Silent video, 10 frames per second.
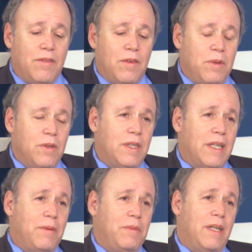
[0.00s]
of
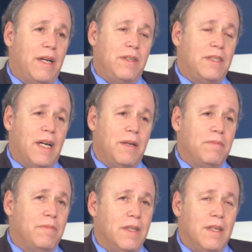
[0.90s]
amusing. I mean, every
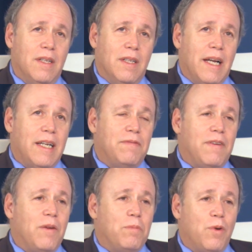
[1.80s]
time, like if
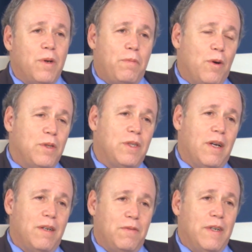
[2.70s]
I'll put a post
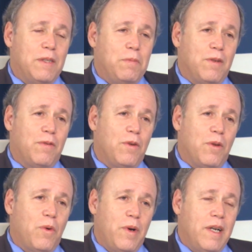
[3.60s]
on Facebook for the
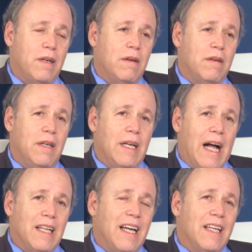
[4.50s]
Rohingya,
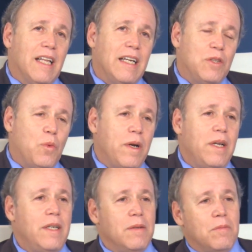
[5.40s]
I'll get like
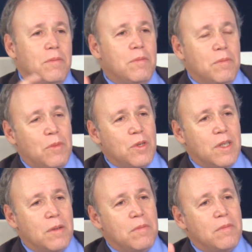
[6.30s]
20
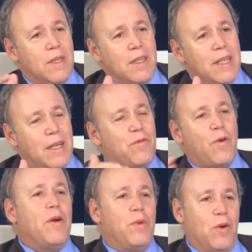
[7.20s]
Muslim
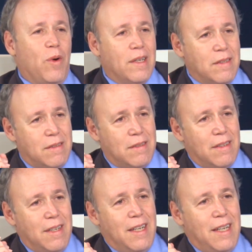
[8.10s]
friend requests.
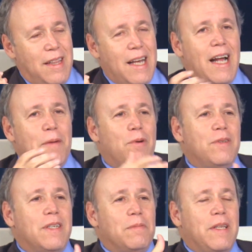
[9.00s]
Then I put
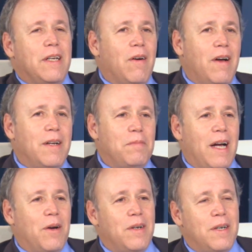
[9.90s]
something on
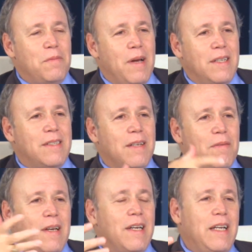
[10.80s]
about an amazing
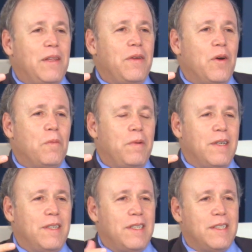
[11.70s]
thing in Ethiopia
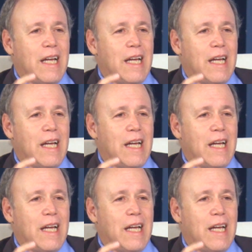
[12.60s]
that just